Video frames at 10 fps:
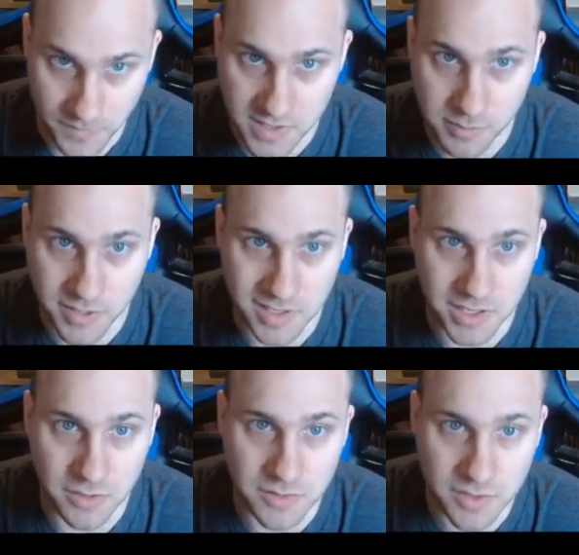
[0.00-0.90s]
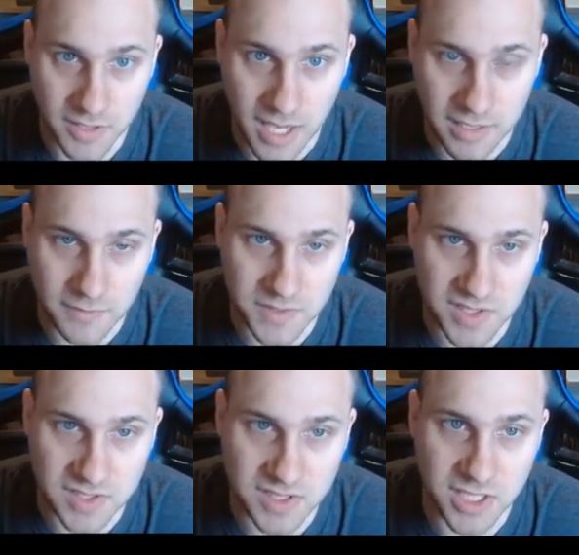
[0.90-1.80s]
It's a big deal. So now they have
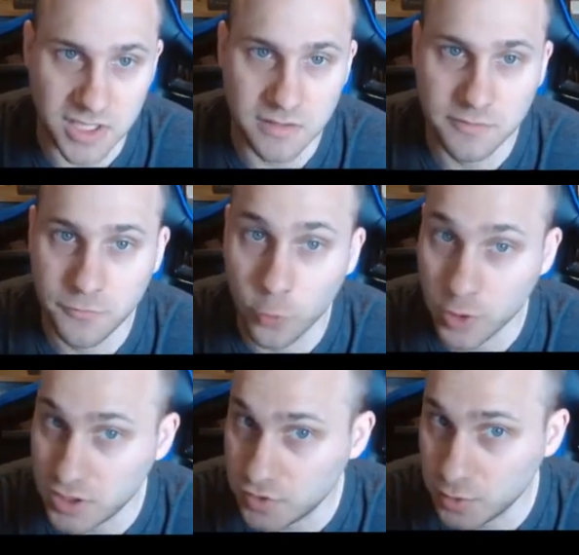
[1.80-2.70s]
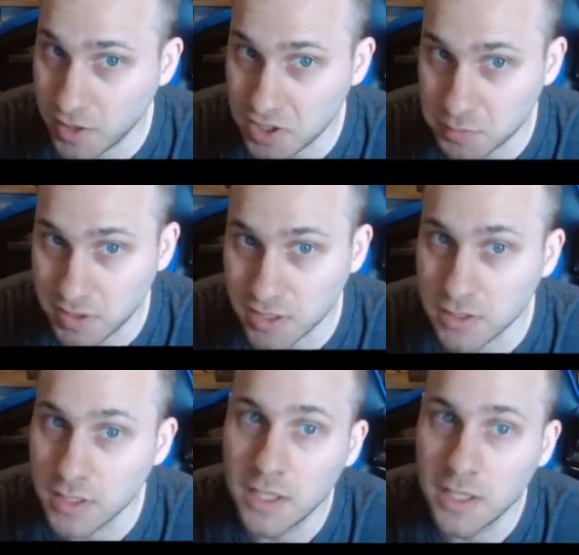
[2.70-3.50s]
16, 42 HP.